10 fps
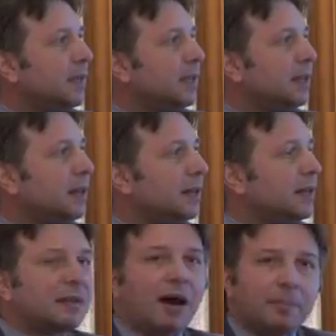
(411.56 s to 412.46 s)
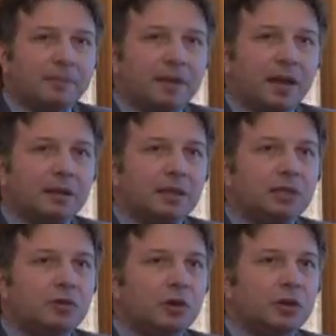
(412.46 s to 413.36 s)
in the top 10
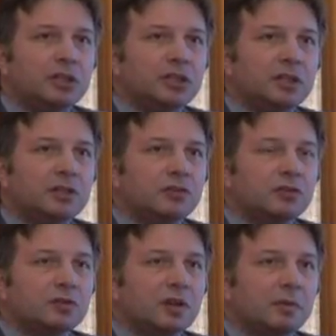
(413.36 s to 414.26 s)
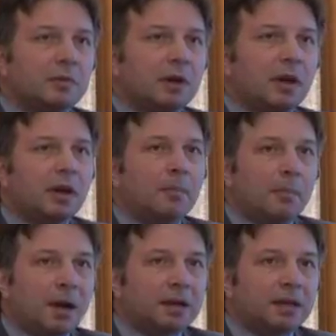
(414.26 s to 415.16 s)
in Turkish insurance
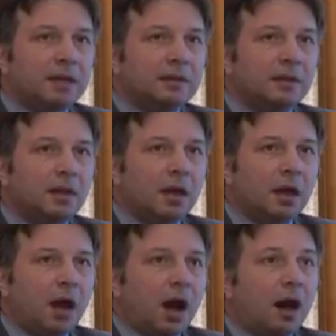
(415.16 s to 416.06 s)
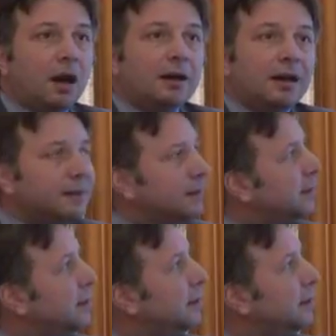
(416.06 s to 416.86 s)
market are not